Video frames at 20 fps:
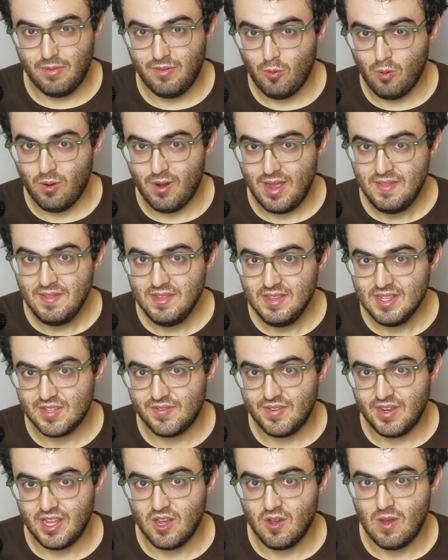Before ending
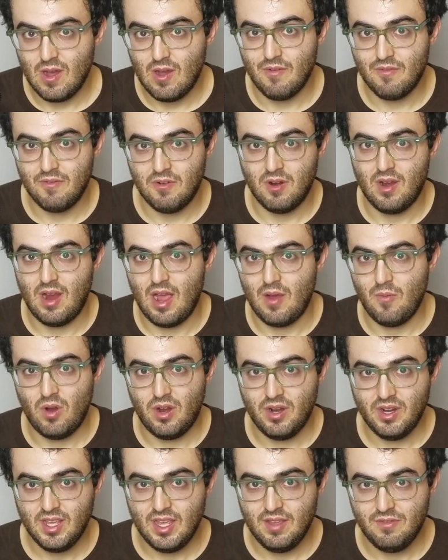this video, however, I
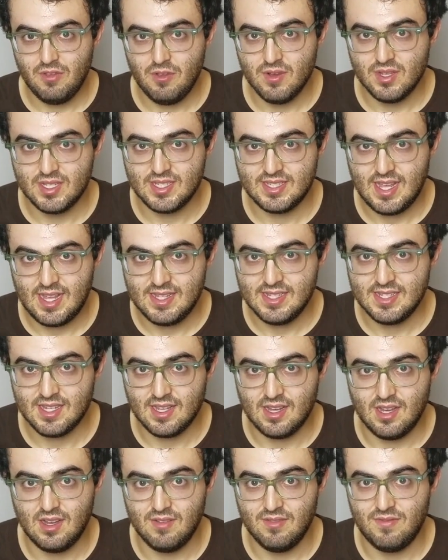want to give you a sense
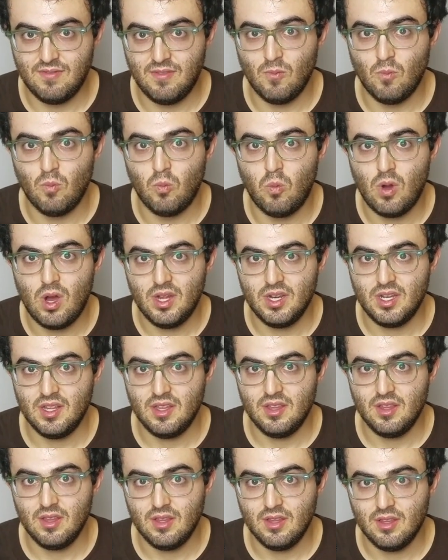of
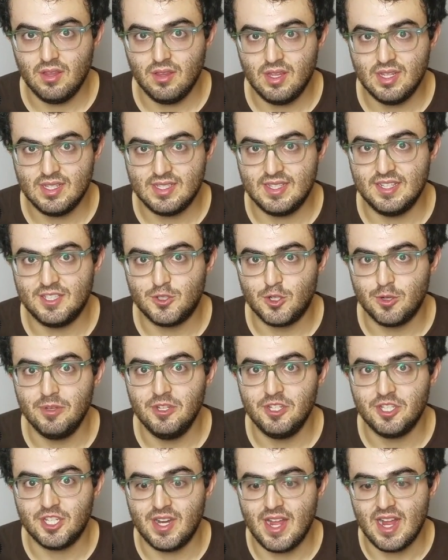what this
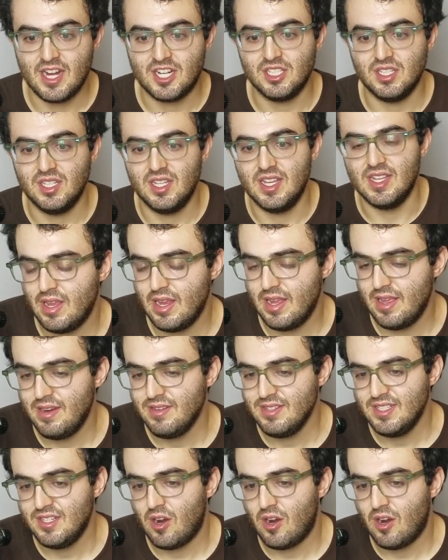distribution actually is. Here's an